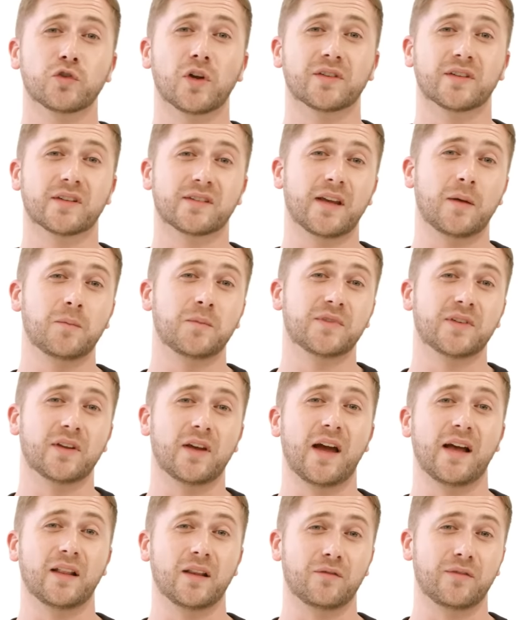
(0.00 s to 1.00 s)
not attempt
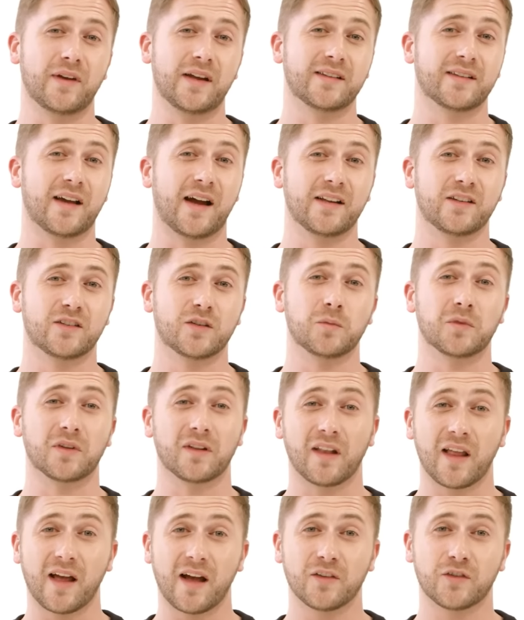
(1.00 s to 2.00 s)
to elevate items
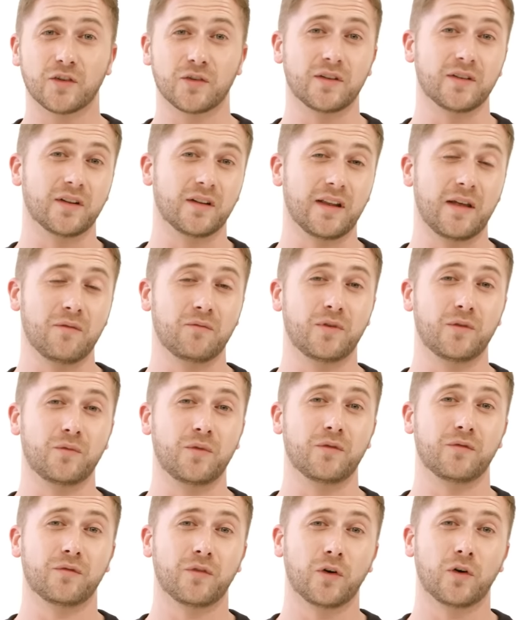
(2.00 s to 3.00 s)
larger than the length of
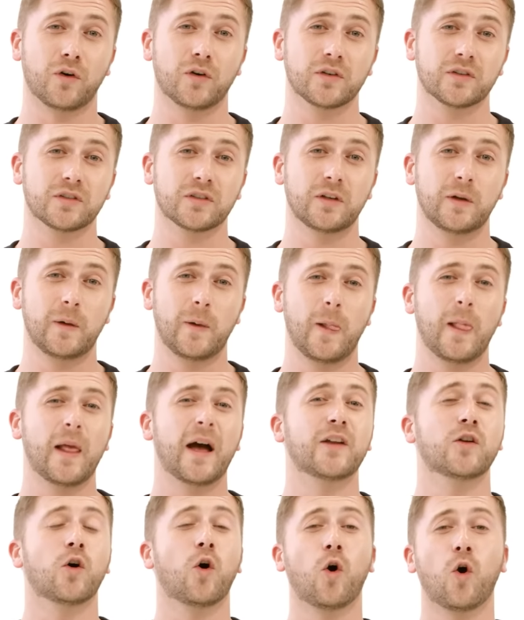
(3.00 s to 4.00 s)
the forks
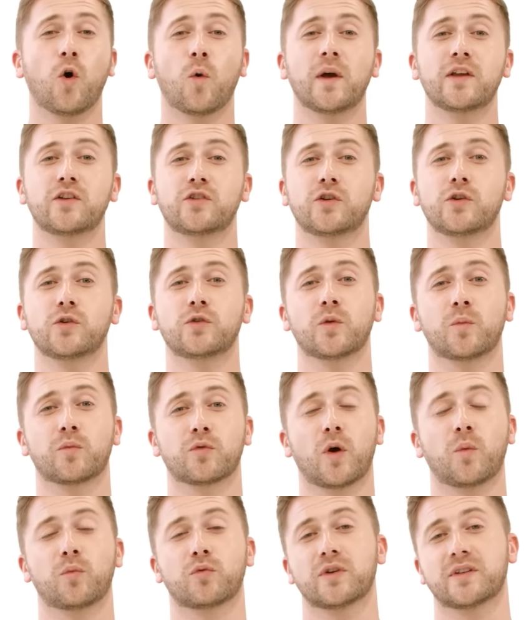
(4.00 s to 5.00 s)
and always use the
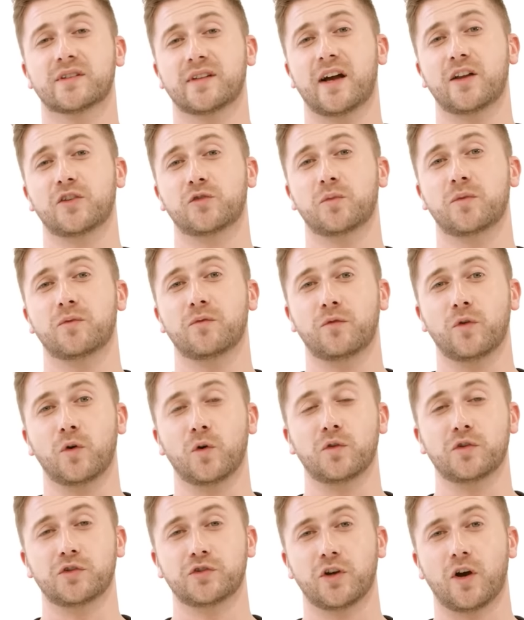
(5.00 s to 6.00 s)
proper attachment
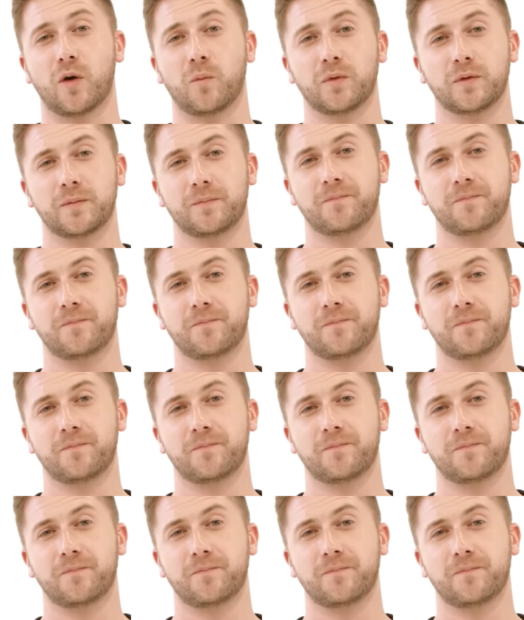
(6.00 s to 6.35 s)
for the job.